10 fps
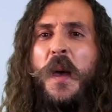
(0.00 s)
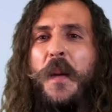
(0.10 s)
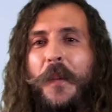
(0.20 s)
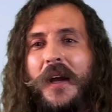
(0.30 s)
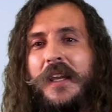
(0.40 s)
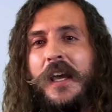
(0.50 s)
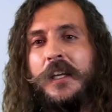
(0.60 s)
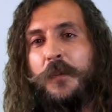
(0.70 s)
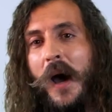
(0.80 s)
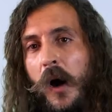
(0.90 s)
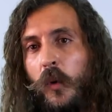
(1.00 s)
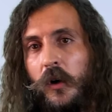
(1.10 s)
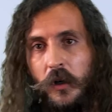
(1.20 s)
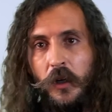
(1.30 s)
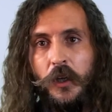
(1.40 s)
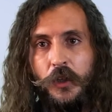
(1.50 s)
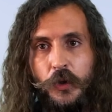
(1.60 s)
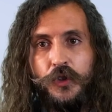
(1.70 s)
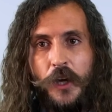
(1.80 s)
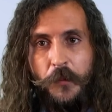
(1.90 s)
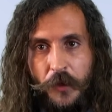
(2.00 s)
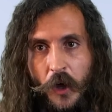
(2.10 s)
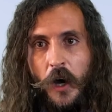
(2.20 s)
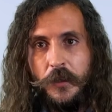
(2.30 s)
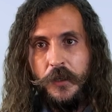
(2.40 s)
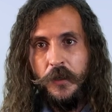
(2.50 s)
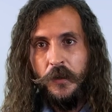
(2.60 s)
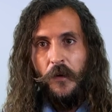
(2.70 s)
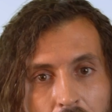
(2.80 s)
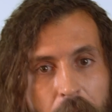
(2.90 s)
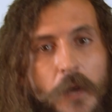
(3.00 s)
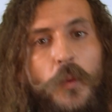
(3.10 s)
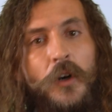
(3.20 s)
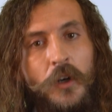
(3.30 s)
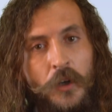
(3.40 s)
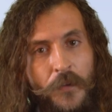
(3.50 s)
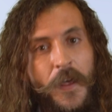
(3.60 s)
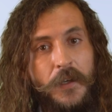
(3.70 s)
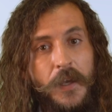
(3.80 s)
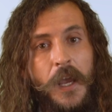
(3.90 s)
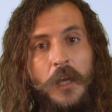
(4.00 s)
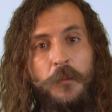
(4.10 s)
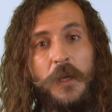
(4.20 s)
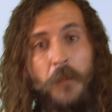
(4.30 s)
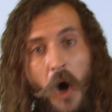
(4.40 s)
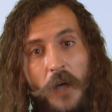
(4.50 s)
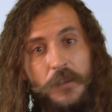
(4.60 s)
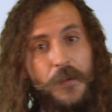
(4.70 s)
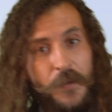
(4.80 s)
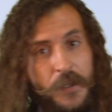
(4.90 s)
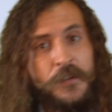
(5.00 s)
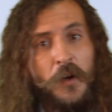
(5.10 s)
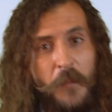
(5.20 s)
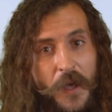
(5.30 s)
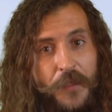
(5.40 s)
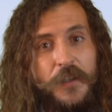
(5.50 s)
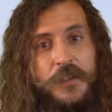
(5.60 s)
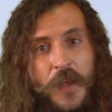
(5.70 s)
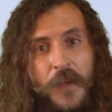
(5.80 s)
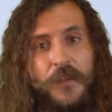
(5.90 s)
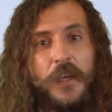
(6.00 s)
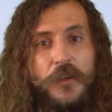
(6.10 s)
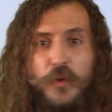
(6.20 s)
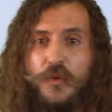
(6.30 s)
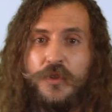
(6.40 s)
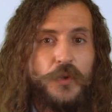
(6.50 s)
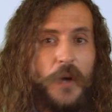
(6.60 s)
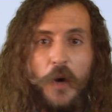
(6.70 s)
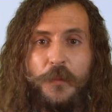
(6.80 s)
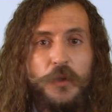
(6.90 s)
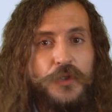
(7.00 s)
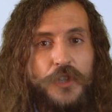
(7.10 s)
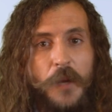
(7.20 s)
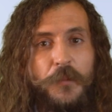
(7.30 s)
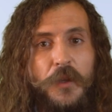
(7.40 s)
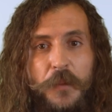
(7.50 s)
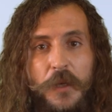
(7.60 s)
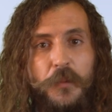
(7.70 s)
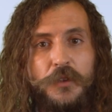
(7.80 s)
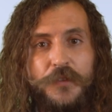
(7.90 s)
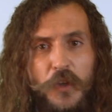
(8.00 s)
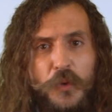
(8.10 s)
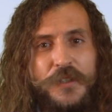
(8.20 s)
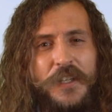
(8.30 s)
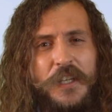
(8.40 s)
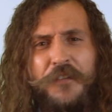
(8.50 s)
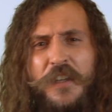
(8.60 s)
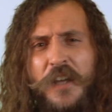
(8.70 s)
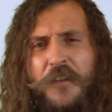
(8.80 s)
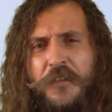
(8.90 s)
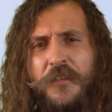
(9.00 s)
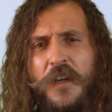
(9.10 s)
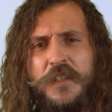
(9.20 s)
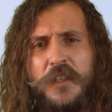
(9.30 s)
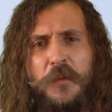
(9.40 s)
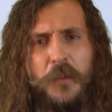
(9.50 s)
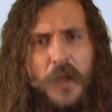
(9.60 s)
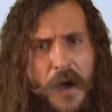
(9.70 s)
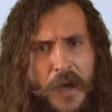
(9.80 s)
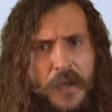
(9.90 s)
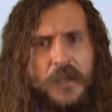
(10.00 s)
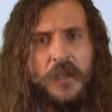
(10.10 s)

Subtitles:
money has power to shape thought in a world that can be bought. And these are methods that they use to help to shape the people's views. And if enough of us comply,